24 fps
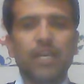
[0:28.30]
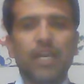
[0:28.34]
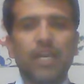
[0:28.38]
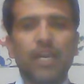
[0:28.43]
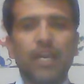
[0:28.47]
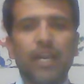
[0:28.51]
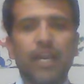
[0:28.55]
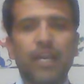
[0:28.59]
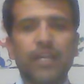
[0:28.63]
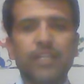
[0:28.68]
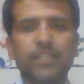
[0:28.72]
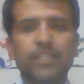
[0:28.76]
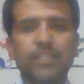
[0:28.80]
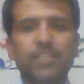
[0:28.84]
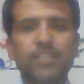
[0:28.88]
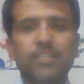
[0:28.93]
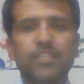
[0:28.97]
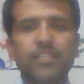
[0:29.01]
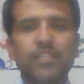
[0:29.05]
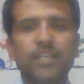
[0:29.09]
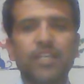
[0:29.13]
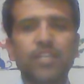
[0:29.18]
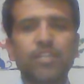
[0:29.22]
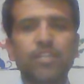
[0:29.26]
and in
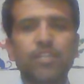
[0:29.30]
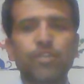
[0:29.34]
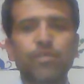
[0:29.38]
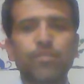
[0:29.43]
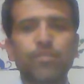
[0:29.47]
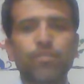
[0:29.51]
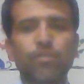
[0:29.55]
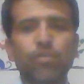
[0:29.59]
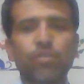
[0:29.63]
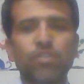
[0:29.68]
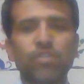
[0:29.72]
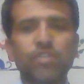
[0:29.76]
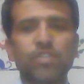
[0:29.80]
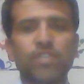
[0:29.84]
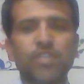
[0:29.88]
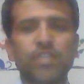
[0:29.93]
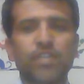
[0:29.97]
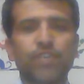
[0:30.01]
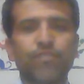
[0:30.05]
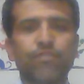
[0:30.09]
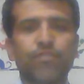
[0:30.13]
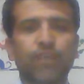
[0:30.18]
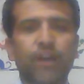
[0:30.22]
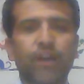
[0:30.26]
turn report
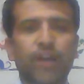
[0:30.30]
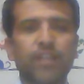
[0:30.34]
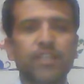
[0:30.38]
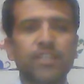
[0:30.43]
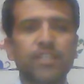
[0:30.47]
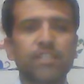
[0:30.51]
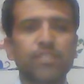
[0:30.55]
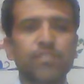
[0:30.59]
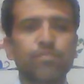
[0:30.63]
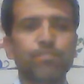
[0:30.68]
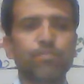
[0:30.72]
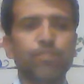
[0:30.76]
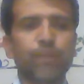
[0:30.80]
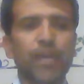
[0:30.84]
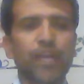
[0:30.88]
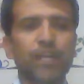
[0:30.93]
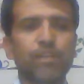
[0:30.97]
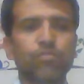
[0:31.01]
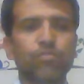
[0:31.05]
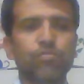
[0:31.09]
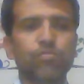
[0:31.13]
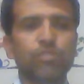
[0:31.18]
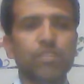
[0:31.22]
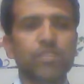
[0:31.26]
their findings
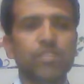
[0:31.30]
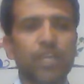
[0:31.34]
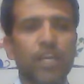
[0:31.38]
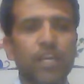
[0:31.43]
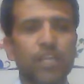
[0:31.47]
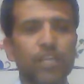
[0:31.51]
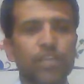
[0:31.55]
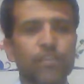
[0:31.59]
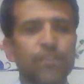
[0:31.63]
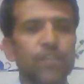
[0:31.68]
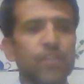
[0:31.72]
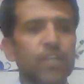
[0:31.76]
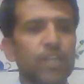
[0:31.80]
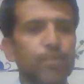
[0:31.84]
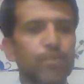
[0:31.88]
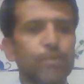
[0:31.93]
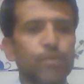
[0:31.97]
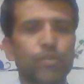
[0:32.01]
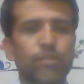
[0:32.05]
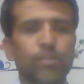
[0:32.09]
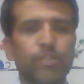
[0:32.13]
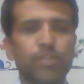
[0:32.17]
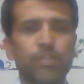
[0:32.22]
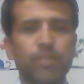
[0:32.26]
back to the scientific
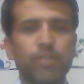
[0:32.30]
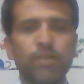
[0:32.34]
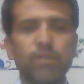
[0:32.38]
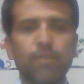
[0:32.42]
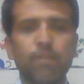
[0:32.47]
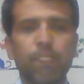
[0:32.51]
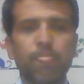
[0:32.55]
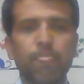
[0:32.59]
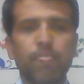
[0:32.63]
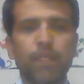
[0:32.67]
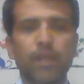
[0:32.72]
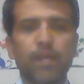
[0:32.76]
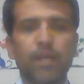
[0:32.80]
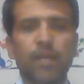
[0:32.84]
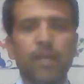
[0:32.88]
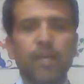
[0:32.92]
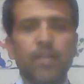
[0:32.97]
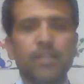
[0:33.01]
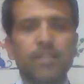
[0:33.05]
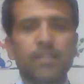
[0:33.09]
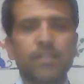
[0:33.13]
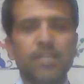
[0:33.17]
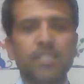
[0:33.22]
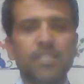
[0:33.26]
community.
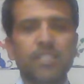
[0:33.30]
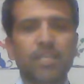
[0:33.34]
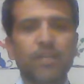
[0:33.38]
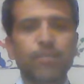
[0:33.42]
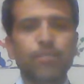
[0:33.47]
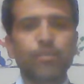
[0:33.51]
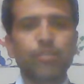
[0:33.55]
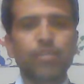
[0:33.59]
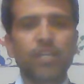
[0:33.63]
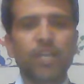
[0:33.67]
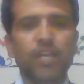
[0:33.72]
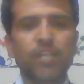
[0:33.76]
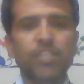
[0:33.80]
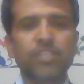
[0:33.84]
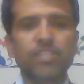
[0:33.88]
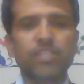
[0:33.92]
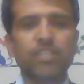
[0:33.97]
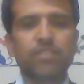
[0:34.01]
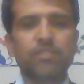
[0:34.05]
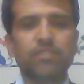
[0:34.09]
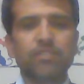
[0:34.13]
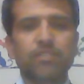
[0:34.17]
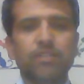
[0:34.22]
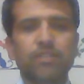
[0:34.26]
Thus,
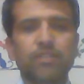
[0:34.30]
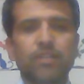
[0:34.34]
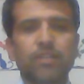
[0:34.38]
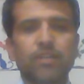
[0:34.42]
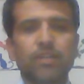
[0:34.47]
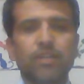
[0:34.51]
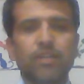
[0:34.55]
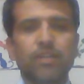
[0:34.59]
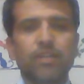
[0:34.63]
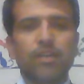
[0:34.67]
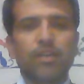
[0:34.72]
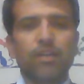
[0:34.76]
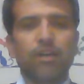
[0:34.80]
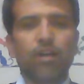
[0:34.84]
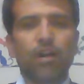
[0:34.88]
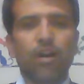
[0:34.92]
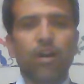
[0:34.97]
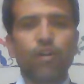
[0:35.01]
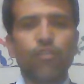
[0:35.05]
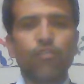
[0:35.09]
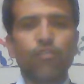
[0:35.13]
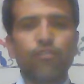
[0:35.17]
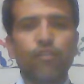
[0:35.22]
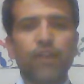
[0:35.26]
communication
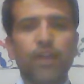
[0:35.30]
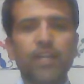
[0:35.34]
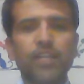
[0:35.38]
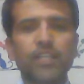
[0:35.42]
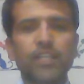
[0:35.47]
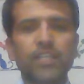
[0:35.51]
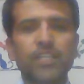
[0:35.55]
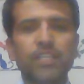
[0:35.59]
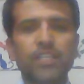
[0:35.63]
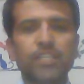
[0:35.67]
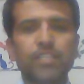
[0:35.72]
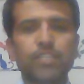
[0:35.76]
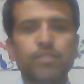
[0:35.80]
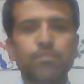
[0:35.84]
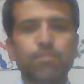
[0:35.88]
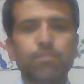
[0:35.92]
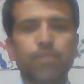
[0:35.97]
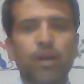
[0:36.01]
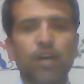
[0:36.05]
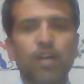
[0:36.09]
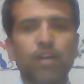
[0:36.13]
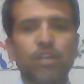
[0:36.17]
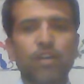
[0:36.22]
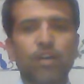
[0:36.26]
our finding is
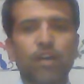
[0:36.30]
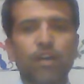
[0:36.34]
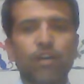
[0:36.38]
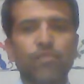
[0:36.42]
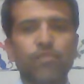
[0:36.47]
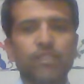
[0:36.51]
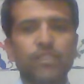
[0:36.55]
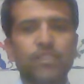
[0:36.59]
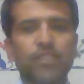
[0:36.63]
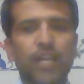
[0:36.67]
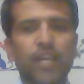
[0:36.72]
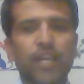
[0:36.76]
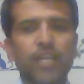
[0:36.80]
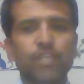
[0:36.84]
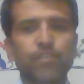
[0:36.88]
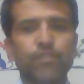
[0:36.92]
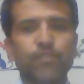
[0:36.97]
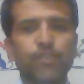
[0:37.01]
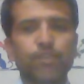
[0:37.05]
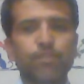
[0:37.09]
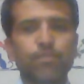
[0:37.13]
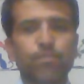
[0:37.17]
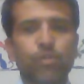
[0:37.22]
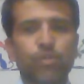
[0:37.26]
part of the
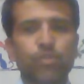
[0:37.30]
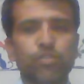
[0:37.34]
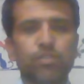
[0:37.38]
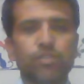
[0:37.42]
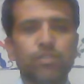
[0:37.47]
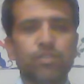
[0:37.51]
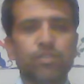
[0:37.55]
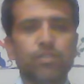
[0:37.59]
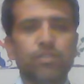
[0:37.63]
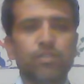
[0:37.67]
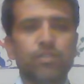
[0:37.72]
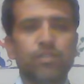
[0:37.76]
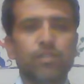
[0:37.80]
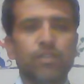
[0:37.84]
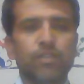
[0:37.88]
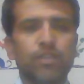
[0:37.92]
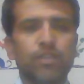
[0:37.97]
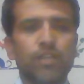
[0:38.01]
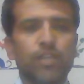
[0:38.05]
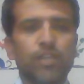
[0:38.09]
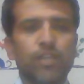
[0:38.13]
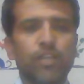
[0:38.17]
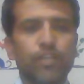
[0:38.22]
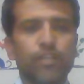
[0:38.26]
scientific process.
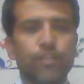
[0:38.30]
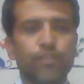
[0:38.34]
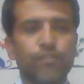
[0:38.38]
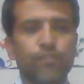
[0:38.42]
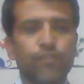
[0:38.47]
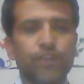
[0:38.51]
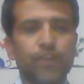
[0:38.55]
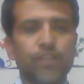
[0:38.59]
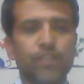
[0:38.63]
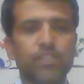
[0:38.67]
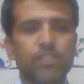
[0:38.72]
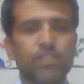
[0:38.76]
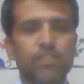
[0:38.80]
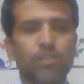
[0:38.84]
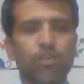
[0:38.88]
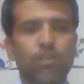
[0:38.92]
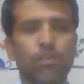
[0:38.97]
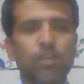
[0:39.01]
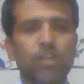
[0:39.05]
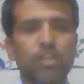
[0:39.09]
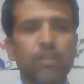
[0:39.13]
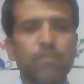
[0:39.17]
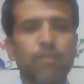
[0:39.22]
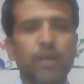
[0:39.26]
In fact,
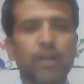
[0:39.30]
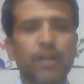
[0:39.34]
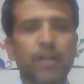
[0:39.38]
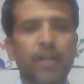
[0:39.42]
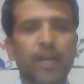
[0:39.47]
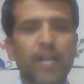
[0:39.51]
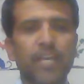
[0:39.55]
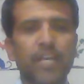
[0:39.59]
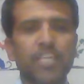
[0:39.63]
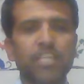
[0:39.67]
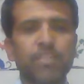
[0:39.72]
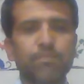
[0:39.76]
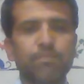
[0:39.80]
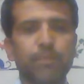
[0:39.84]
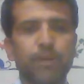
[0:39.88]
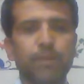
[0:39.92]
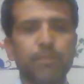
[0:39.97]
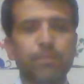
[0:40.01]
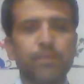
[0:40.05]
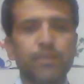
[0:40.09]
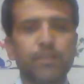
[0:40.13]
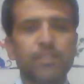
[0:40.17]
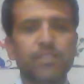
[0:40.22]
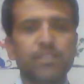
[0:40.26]
only by writing
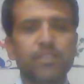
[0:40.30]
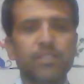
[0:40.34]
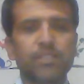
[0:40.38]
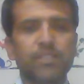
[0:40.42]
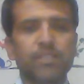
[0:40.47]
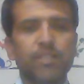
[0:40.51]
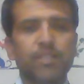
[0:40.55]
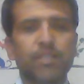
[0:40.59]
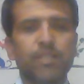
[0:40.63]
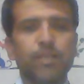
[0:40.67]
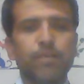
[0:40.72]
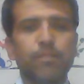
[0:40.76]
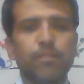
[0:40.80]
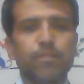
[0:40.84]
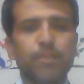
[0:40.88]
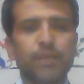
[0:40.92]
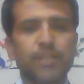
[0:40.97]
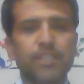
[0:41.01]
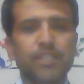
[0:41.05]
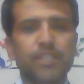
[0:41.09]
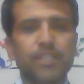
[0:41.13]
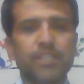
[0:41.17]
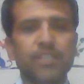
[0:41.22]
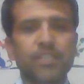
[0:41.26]
papers,
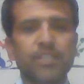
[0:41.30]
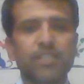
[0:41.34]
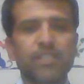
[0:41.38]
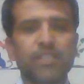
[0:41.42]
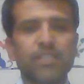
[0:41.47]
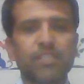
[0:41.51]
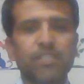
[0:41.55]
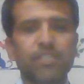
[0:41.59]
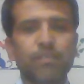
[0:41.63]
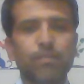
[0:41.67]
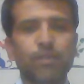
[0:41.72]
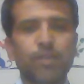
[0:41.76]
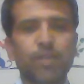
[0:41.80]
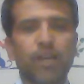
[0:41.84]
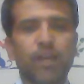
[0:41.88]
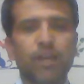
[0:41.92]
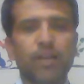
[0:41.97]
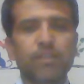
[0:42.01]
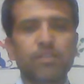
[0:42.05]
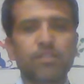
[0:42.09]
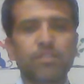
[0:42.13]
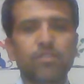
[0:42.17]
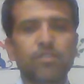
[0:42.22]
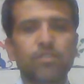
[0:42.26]
presenting
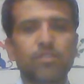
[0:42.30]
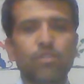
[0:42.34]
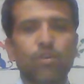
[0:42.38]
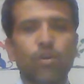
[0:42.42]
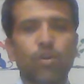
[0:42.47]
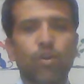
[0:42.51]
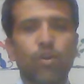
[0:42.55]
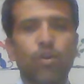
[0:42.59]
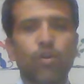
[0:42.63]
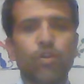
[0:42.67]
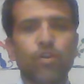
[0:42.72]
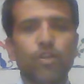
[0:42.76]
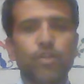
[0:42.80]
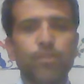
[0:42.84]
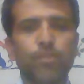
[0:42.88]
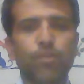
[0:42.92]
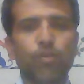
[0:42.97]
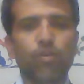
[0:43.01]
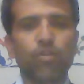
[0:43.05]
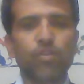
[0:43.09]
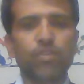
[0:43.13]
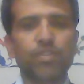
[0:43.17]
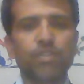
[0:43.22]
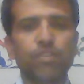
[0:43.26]
seminars, or
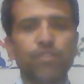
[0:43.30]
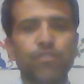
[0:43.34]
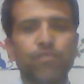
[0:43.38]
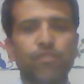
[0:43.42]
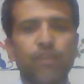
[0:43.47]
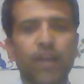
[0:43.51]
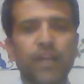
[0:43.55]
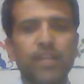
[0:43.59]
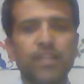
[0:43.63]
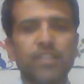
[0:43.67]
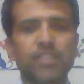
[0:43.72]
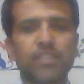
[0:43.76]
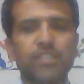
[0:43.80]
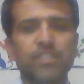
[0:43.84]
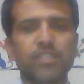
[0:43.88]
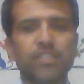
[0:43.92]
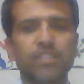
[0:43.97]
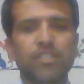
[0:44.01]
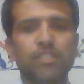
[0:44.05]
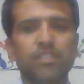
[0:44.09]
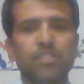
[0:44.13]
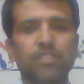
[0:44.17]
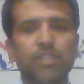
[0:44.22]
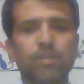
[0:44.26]
reporting findings
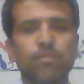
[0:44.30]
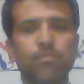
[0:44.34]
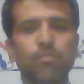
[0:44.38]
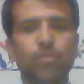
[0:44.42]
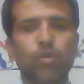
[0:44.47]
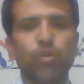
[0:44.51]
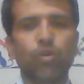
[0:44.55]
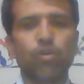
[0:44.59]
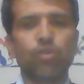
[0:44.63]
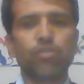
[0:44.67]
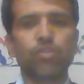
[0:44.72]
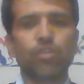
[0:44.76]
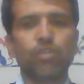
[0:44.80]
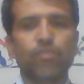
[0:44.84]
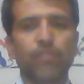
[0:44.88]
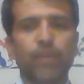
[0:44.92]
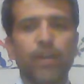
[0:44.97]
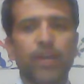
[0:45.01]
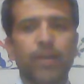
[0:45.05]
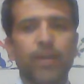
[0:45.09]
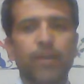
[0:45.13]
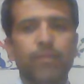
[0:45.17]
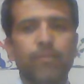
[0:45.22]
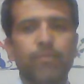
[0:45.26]
in some other
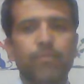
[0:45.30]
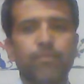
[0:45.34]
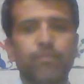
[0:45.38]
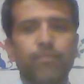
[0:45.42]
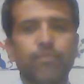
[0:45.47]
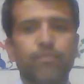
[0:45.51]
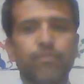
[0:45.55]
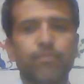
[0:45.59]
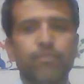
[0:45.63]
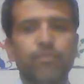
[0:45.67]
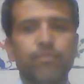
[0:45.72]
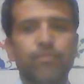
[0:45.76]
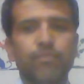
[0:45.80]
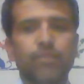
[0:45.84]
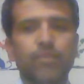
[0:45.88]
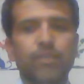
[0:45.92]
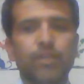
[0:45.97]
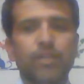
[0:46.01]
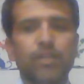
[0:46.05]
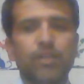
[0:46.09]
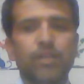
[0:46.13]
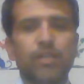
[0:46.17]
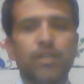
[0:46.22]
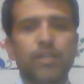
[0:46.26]
way
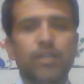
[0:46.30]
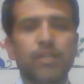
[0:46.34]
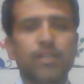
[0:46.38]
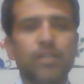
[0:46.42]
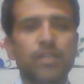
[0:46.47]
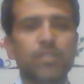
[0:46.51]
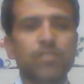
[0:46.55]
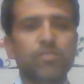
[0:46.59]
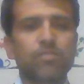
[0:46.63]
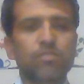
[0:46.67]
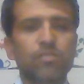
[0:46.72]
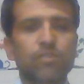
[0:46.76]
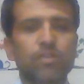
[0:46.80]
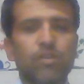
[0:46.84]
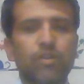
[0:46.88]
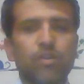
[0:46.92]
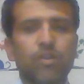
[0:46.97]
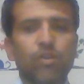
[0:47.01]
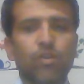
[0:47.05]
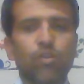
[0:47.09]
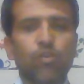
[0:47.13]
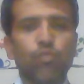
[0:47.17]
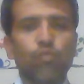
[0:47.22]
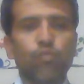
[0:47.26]
does
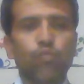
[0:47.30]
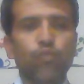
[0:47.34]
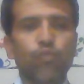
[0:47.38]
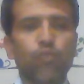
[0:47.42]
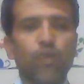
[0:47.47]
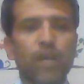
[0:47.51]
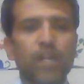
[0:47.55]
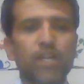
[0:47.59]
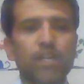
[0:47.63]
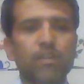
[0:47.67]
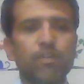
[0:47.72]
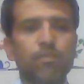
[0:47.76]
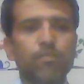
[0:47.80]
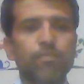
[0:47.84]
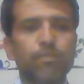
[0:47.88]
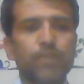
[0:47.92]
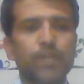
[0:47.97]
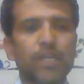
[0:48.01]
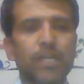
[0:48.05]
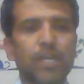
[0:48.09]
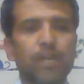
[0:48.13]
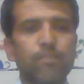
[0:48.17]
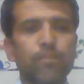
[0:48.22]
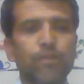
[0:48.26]
one
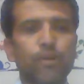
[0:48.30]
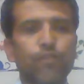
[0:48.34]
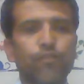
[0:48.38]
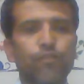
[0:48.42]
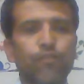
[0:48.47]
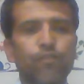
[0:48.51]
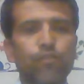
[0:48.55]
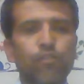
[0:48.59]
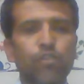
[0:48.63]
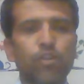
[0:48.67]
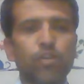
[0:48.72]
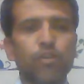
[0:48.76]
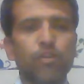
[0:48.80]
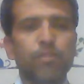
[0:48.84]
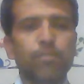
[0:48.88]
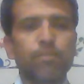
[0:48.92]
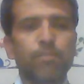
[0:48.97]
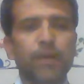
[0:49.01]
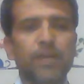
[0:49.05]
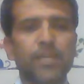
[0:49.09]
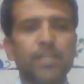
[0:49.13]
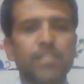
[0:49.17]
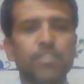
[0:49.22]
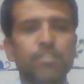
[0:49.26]
become a full
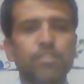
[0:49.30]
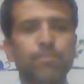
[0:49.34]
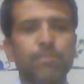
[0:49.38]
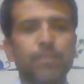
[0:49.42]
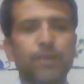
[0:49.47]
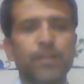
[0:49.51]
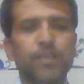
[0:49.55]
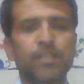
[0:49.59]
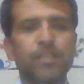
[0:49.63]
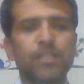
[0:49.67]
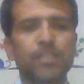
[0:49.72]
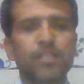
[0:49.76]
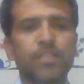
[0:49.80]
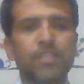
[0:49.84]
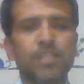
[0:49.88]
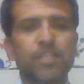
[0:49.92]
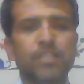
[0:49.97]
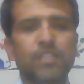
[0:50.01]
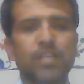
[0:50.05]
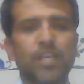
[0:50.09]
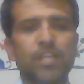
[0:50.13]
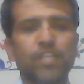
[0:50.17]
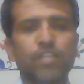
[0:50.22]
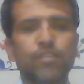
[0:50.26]
participant in the
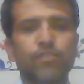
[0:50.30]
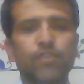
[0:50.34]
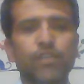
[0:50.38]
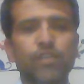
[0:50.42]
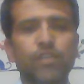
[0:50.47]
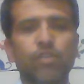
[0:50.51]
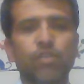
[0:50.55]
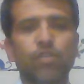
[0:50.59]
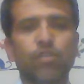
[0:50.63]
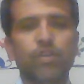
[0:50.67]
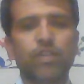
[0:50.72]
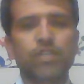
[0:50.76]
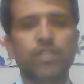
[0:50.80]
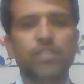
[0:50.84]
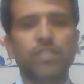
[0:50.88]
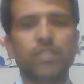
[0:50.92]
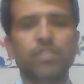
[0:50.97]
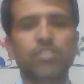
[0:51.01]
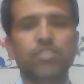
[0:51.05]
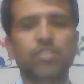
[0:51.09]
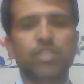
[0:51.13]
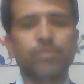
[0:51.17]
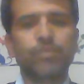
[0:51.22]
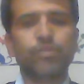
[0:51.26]
scientific or
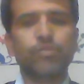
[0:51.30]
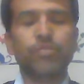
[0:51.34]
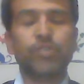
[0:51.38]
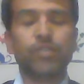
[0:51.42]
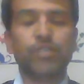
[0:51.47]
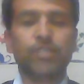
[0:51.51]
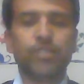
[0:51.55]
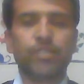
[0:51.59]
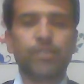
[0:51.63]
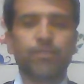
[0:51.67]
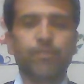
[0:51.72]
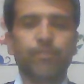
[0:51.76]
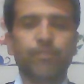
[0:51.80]
research community.